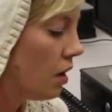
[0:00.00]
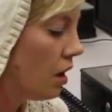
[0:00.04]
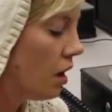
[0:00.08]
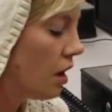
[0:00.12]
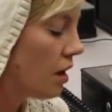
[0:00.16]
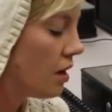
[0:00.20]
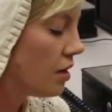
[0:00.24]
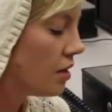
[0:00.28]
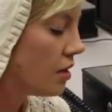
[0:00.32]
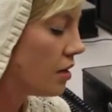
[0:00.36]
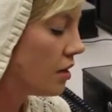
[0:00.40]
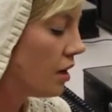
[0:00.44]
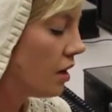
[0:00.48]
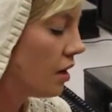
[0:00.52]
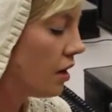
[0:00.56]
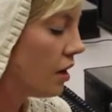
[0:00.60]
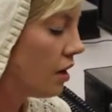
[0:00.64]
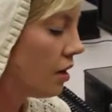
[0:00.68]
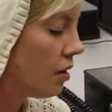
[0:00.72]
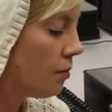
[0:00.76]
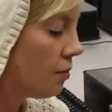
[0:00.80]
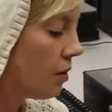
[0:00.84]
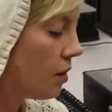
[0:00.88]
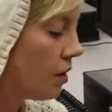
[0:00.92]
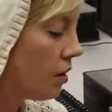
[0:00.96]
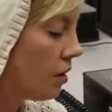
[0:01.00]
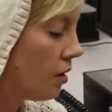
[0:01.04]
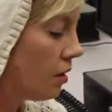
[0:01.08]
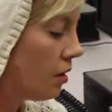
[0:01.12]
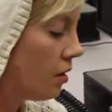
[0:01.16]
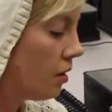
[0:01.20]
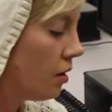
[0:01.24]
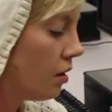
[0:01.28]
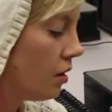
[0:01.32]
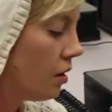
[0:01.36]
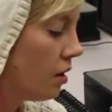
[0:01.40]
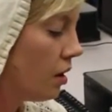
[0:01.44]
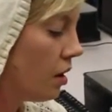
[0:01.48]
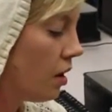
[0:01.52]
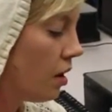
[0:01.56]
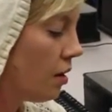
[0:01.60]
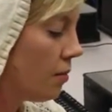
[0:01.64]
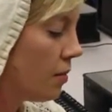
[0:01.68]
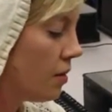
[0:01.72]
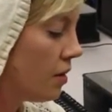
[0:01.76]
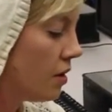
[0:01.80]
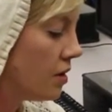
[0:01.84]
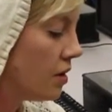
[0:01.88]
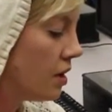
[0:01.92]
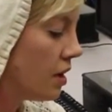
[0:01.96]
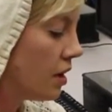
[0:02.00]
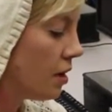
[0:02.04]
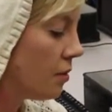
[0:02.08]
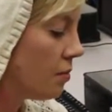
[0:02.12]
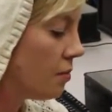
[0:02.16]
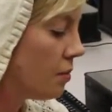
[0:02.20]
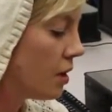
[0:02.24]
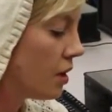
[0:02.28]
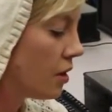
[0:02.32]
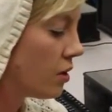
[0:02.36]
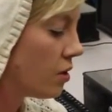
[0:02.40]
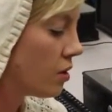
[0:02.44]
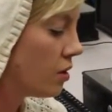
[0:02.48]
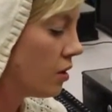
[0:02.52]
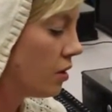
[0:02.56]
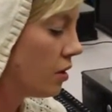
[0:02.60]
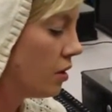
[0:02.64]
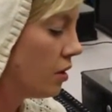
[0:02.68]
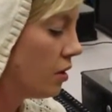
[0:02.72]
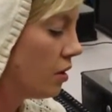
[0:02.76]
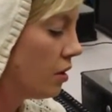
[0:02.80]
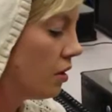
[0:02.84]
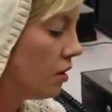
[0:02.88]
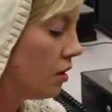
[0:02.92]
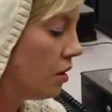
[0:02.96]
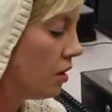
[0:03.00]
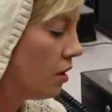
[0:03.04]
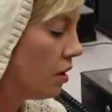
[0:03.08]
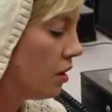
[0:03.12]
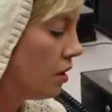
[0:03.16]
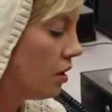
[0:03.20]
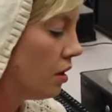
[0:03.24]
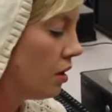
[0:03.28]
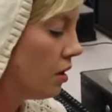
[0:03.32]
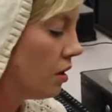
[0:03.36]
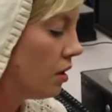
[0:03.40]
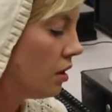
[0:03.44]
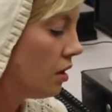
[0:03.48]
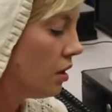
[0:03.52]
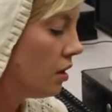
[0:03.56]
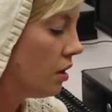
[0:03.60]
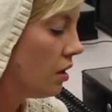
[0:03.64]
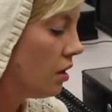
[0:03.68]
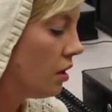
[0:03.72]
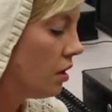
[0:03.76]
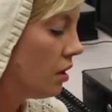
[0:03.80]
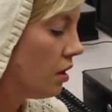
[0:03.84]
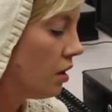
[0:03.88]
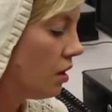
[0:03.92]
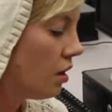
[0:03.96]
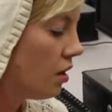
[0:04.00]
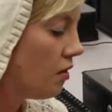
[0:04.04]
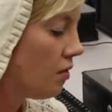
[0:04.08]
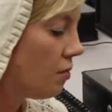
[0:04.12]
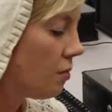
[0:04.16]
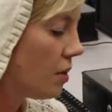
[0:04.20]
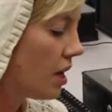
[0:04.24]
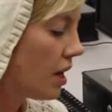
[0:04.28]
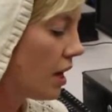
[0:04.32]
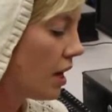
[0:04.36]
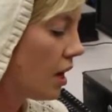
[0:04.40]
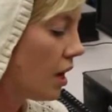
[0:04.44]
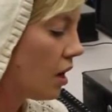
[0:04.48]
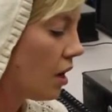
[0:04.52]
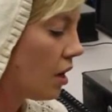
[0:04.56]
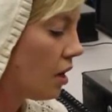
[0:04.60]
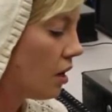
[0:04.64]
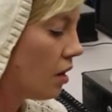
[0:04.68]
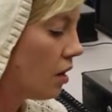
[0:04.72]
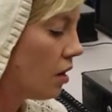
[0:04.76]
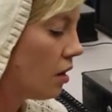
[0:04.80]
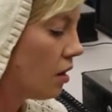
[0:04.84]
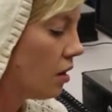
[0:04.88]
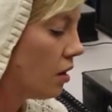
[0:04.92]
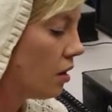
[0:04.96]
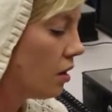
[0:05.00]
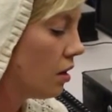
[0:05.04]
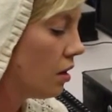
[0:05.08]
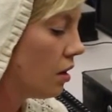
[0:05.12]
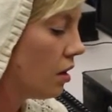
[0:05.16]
I decided I'm gonna I'm gonna take a picture of my hand